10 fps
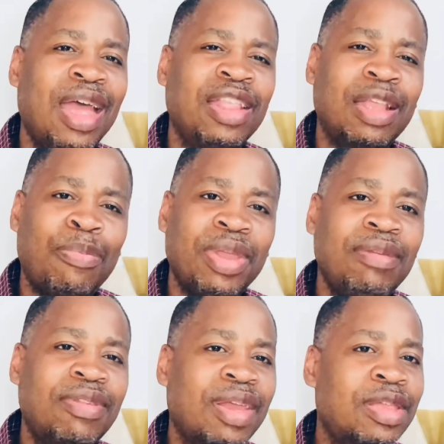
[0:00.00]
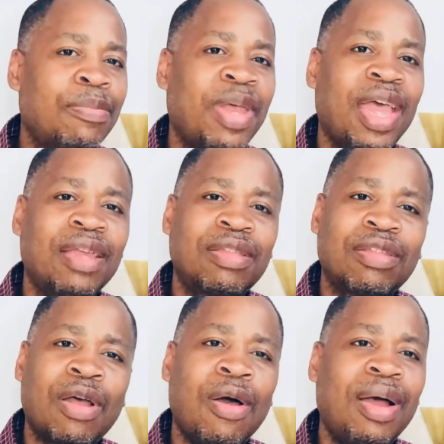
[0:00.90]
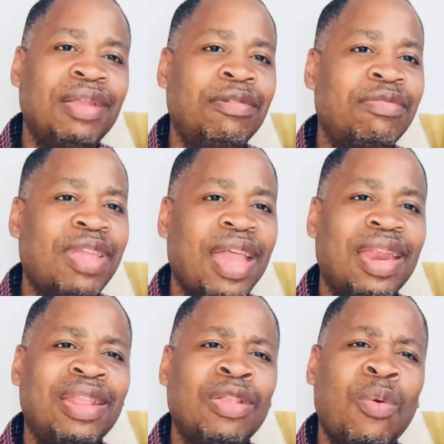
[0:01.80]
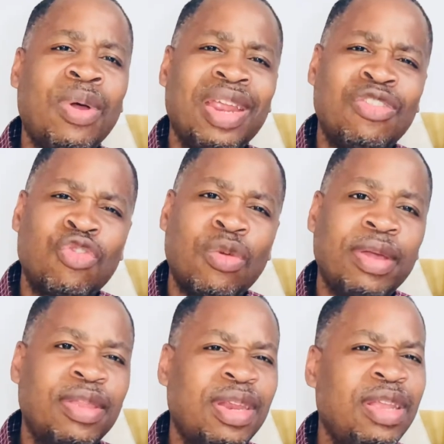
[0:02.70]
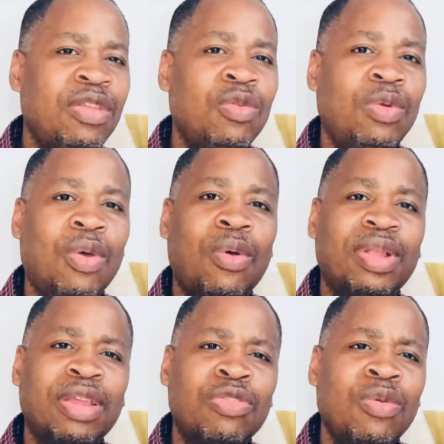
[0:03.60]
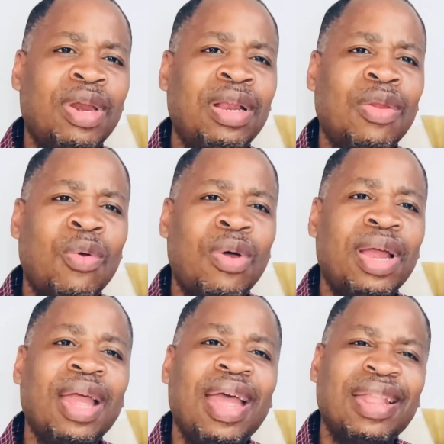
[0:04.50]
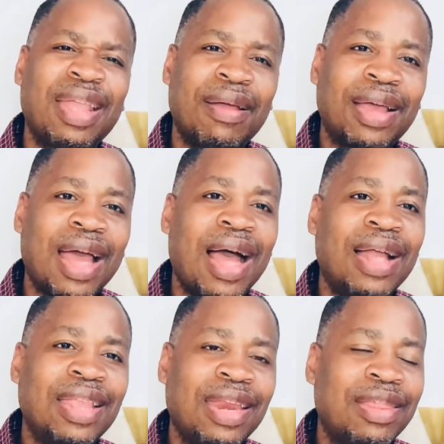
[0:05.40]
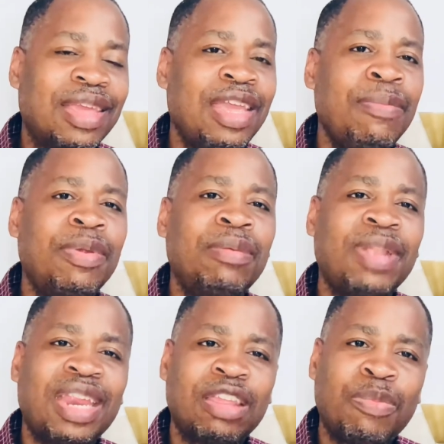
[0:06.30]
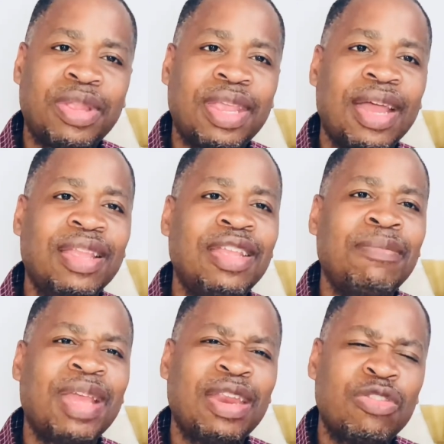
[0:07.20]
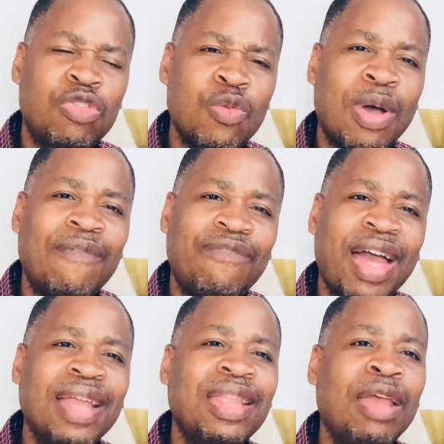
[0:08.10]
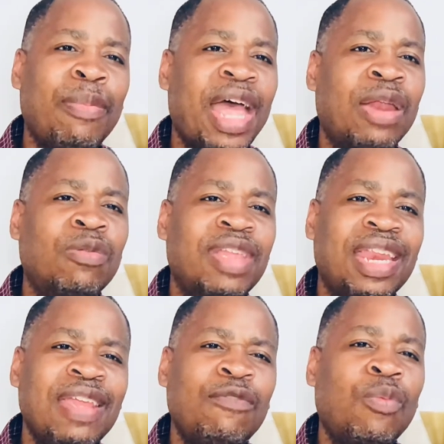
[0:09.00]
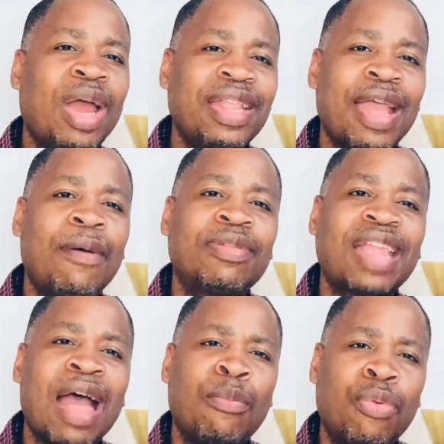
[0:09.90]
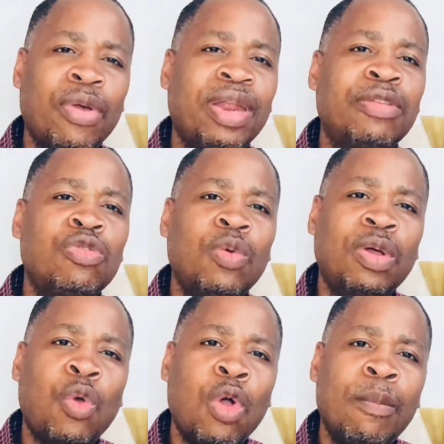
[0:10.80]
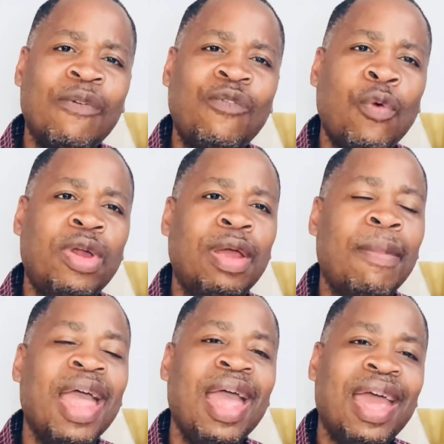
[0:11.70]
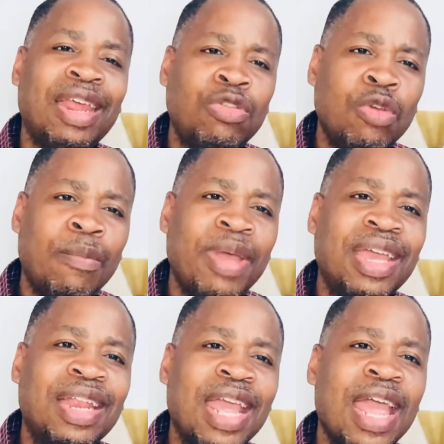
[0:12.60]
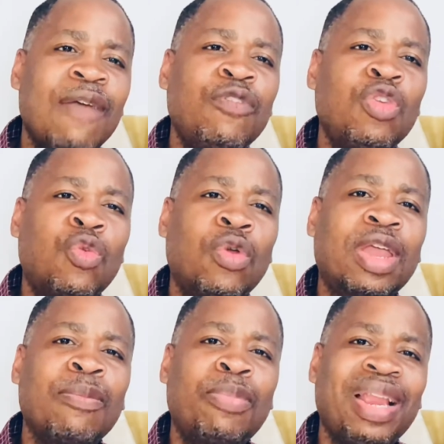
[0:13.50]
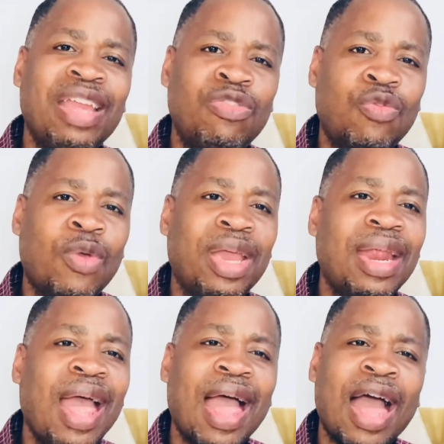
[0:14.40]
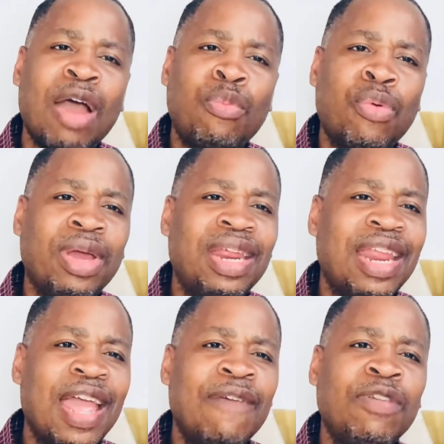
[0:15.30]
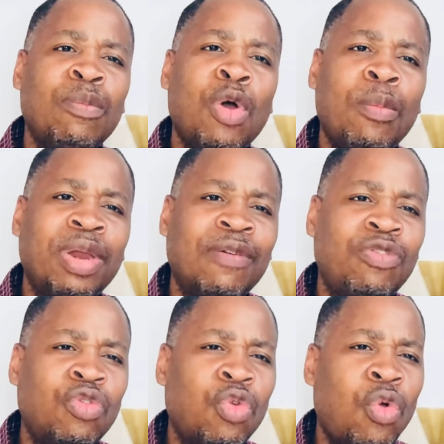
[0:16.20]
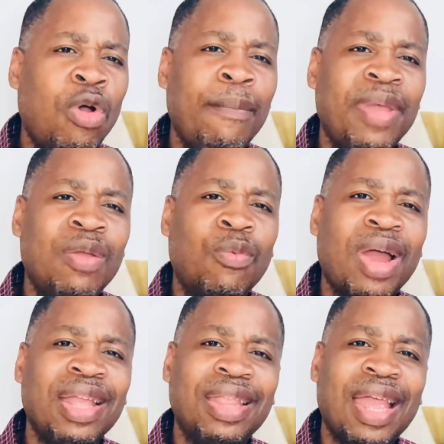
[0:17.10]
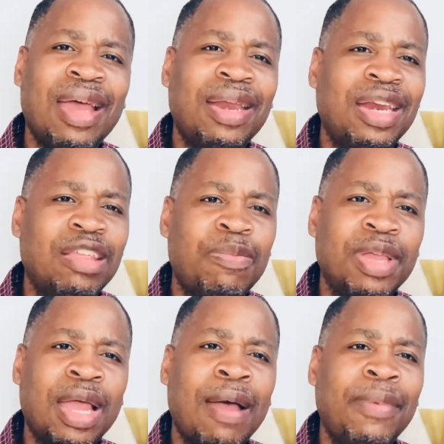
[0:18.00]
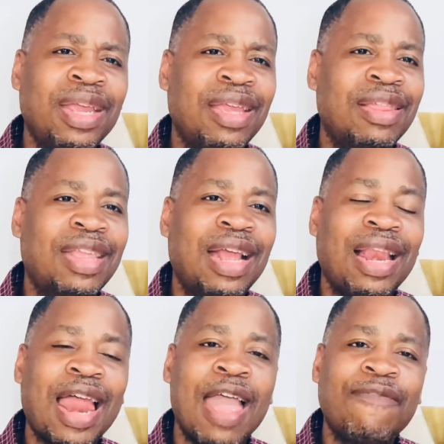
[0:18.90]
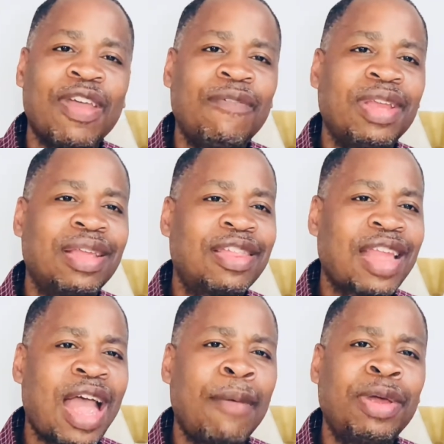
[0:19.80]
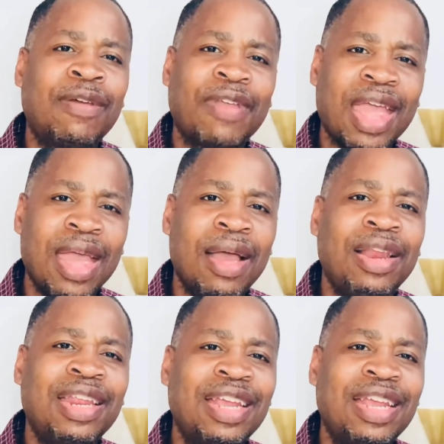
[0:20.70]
The peace that surpasses all understanding, knowing and trusting in you, Lord, that you are the Lord, their God, that is keeping them, that is protecting them, that it, you are fighting their battles, that even right now, I pray that you are going before them and that you are making every crooked place straight. I pray that every moment of torment right now that has been coming against their life, every assignment of hell and